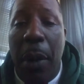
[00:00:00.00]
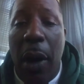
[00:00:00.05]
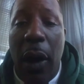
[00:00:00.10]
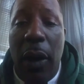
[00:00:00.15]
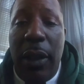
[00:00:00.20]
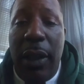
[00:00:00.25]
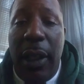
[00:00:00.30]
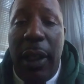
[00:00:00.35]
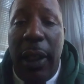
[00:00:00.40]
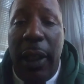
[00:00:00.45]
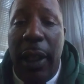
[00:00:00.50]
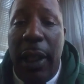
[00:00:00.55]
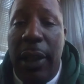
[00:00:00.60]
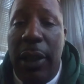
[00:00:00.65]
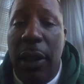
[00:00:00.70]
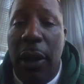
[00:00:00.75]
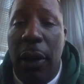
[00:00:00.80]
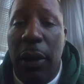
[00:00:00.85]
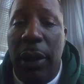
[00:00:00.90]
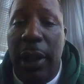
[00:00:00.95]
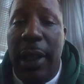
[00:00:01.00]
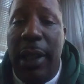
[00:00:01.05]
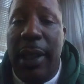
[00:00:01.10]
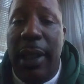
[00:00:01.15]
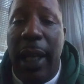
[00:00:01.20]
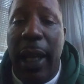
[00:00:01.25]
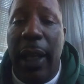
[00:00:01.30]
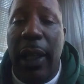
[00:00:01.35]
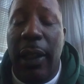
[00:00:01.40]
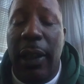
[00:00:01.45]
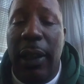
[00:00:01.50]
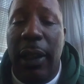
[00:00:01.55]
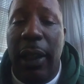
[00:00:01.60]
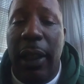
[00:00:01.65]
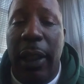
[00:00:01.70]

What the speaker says: Boston against Golden State.